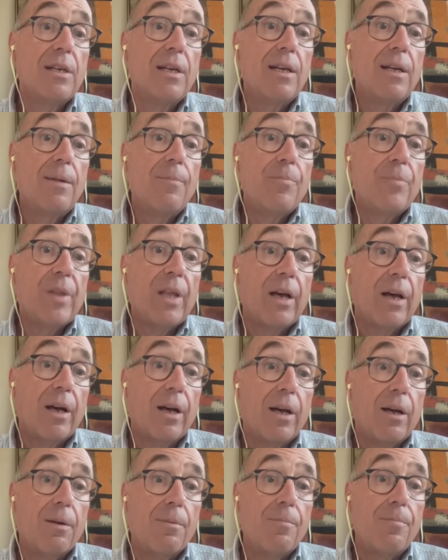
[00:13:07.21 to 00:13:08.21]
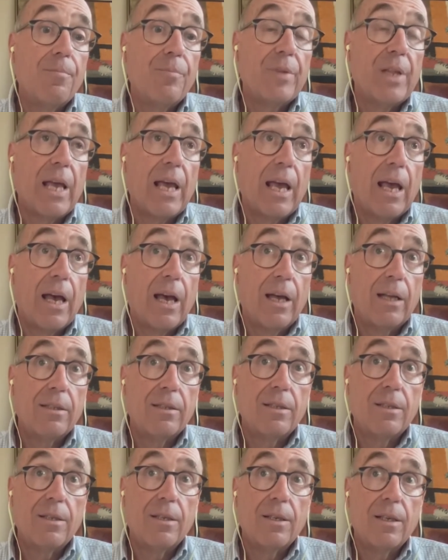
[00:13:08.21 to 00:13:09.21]
Mm. Um,
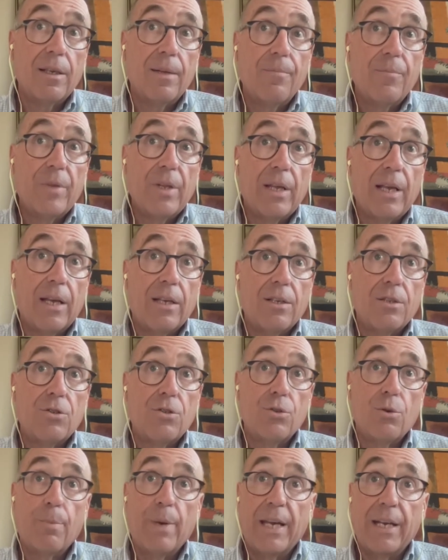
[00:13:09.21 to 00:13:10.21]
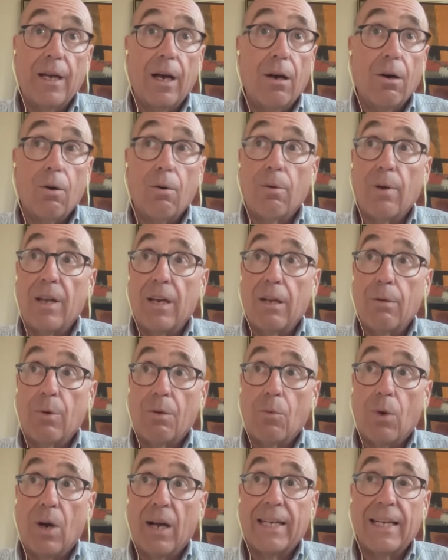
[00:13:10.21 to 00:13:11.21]
and as you may know,
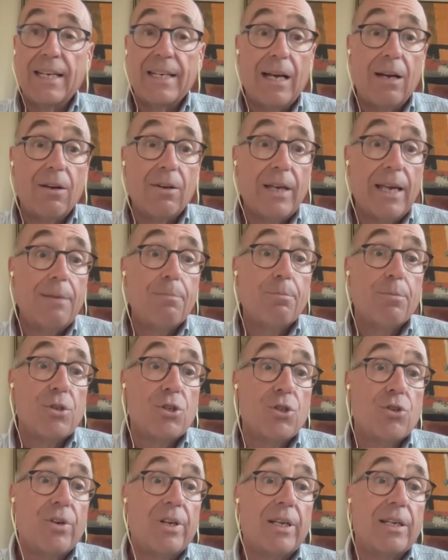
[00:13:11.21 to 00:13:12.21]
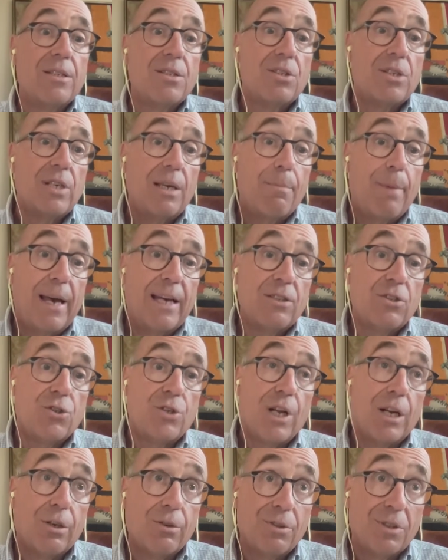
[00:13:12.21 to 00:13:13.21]
anyone walking down Cambridge Street can see Mass
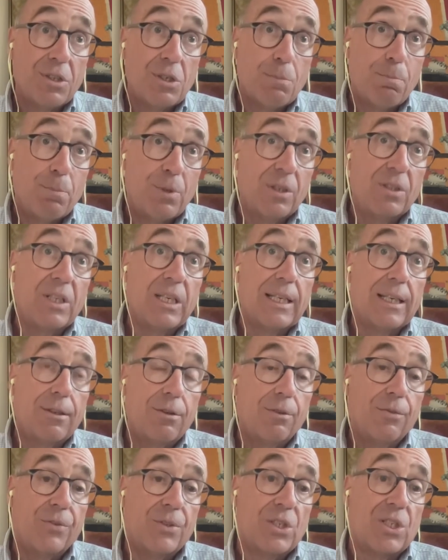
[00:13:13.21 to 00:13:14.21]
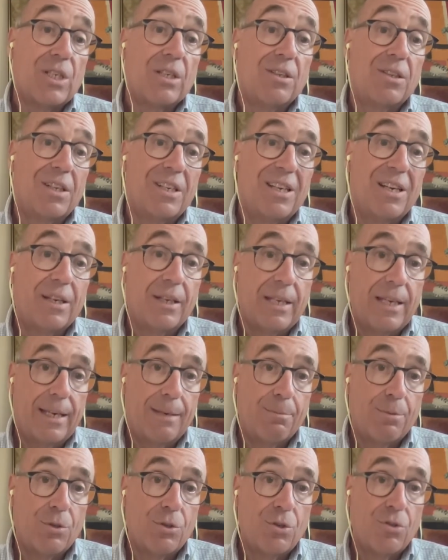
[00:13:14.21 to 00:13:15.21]
General is building a new facility on
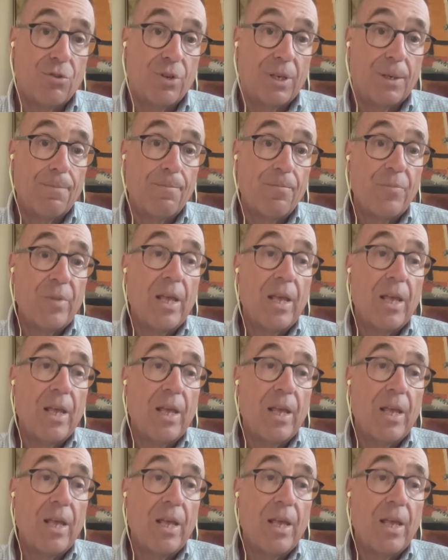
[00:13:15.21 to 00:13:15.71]
Cambridge Street.